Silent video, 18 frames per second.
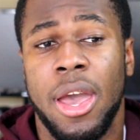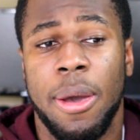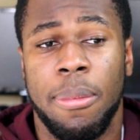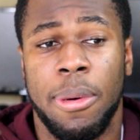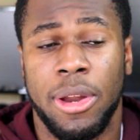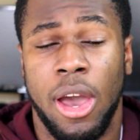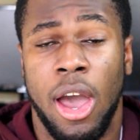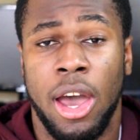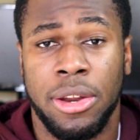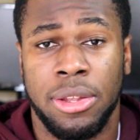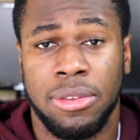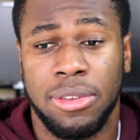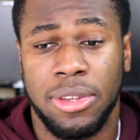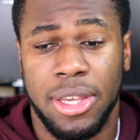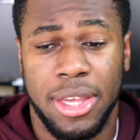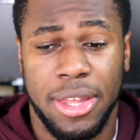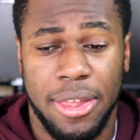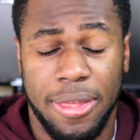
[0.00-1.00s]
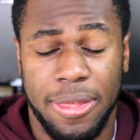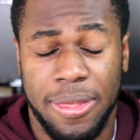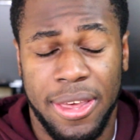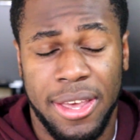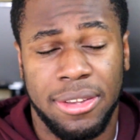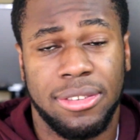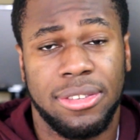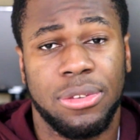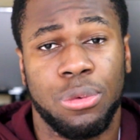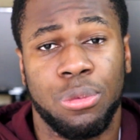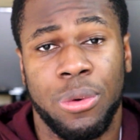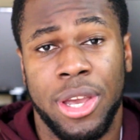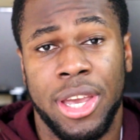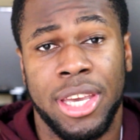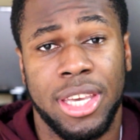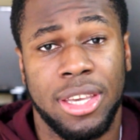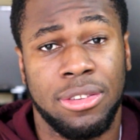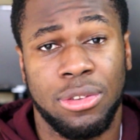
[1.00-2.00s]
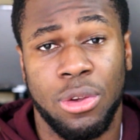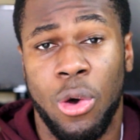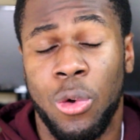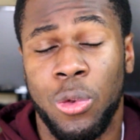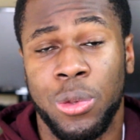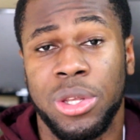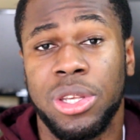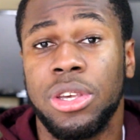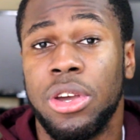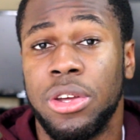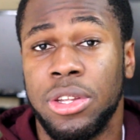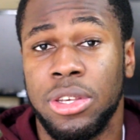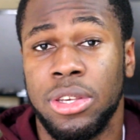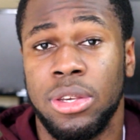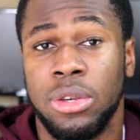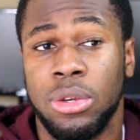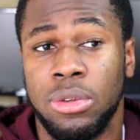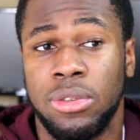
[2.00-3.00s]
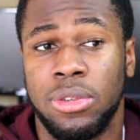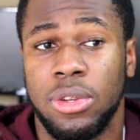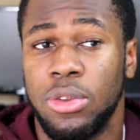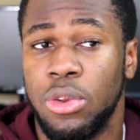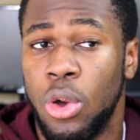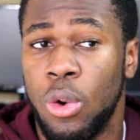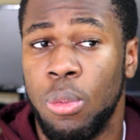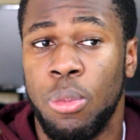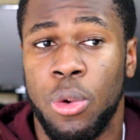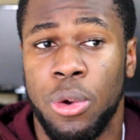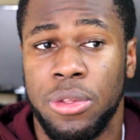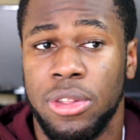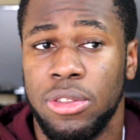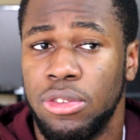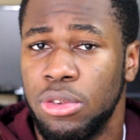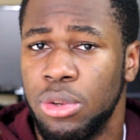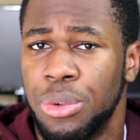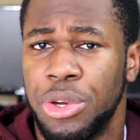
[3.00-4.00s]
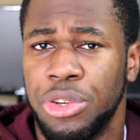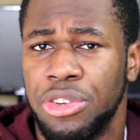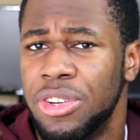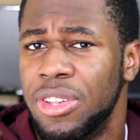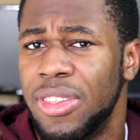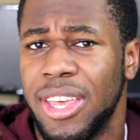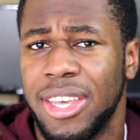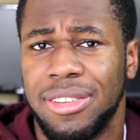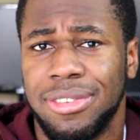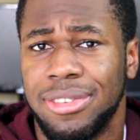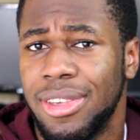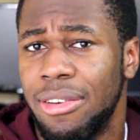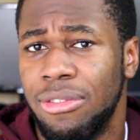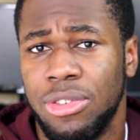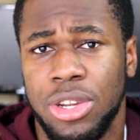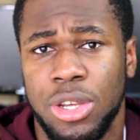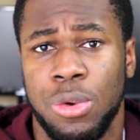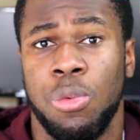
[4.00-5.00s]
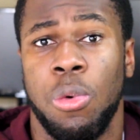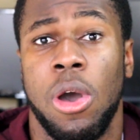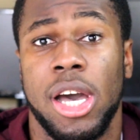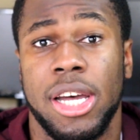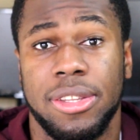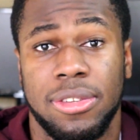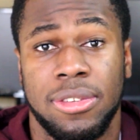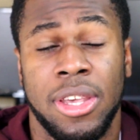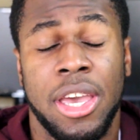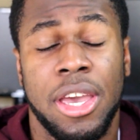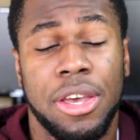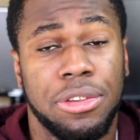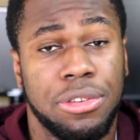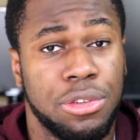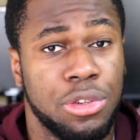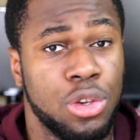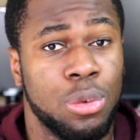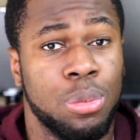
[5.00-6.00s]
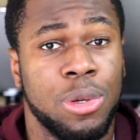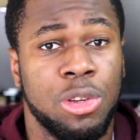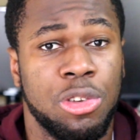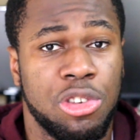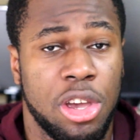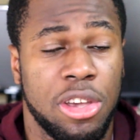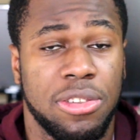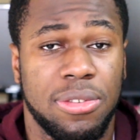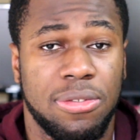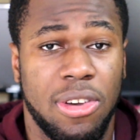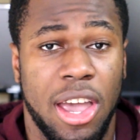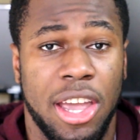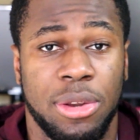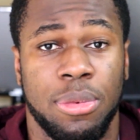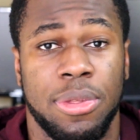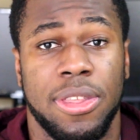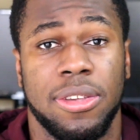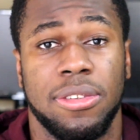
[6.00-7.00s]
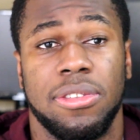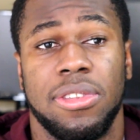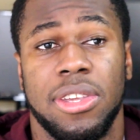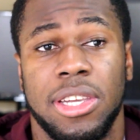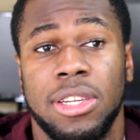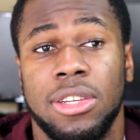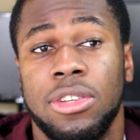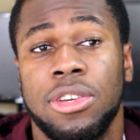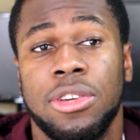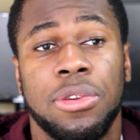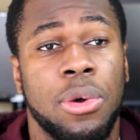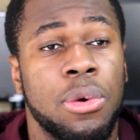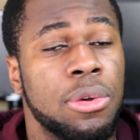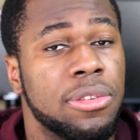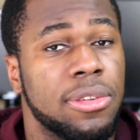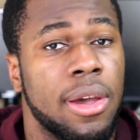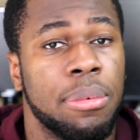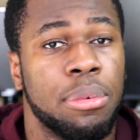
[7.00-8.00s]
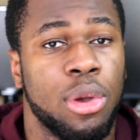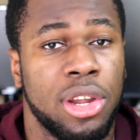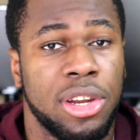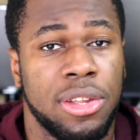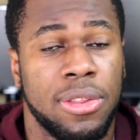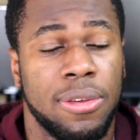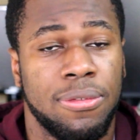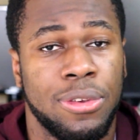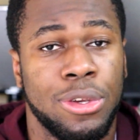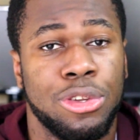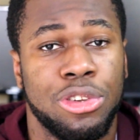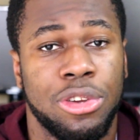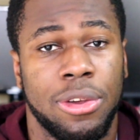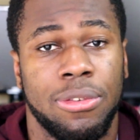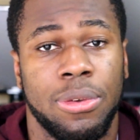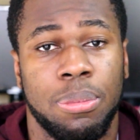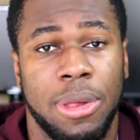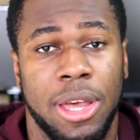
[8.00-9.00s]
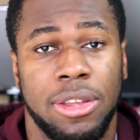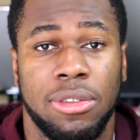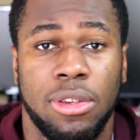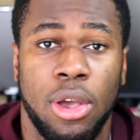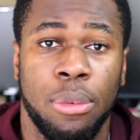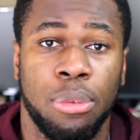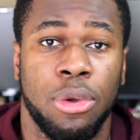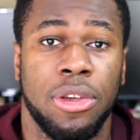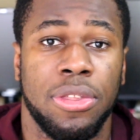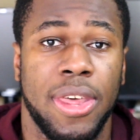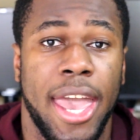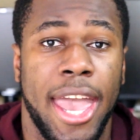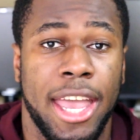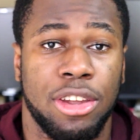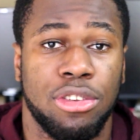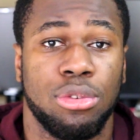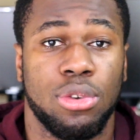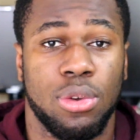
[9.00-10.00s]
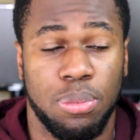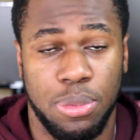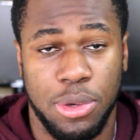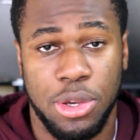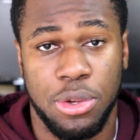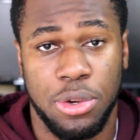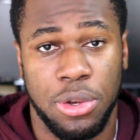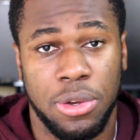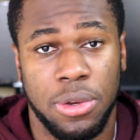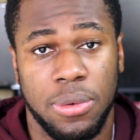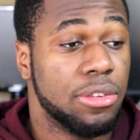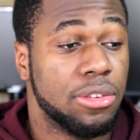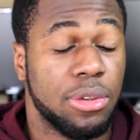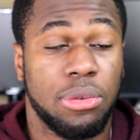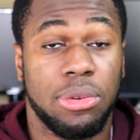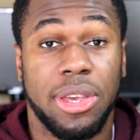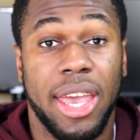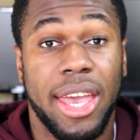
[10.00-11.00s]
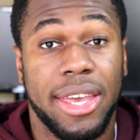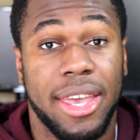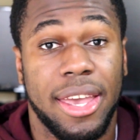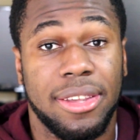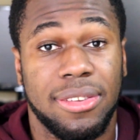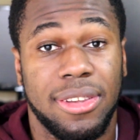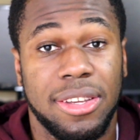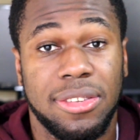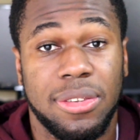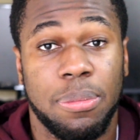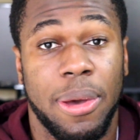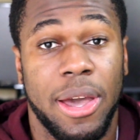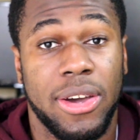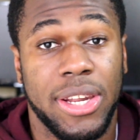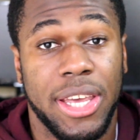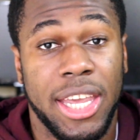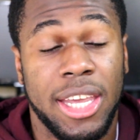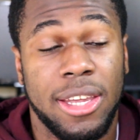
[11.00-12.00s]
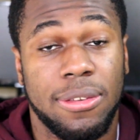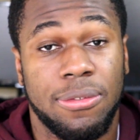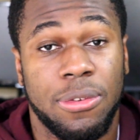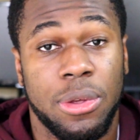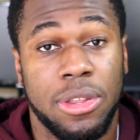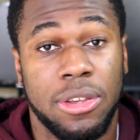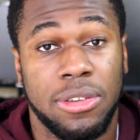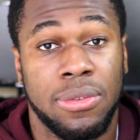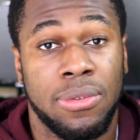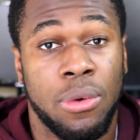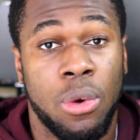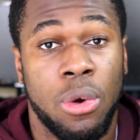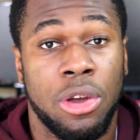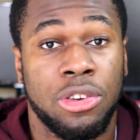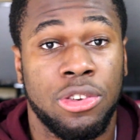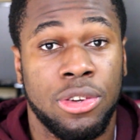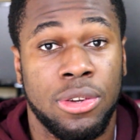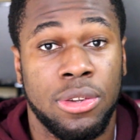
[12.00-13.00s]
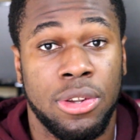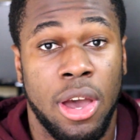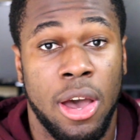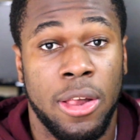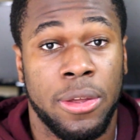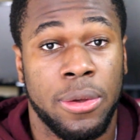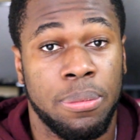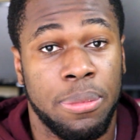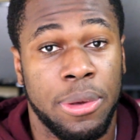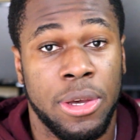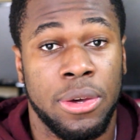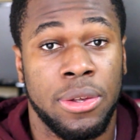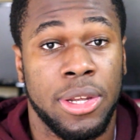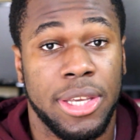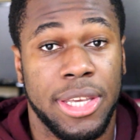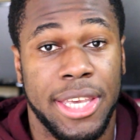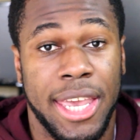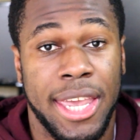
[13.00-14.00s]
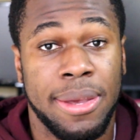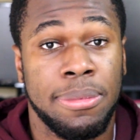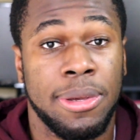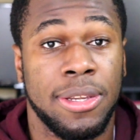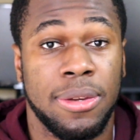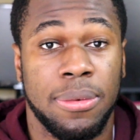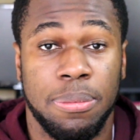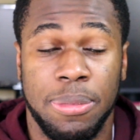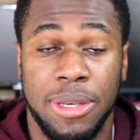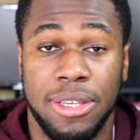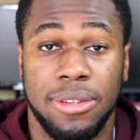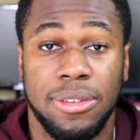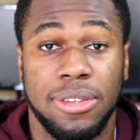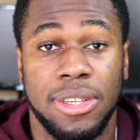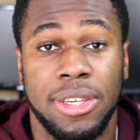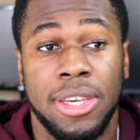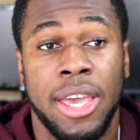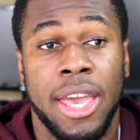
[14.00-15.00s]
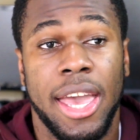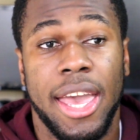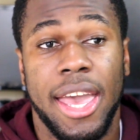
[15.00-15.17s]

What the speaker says: But honestly, this rig is only going to use no more than 270 watts. So you'll be just fine with this thing. And you can always upgrade in the future if you plan to upgrade the actual computer. So yeah, guys, that's about it for this $400 build gaming PC.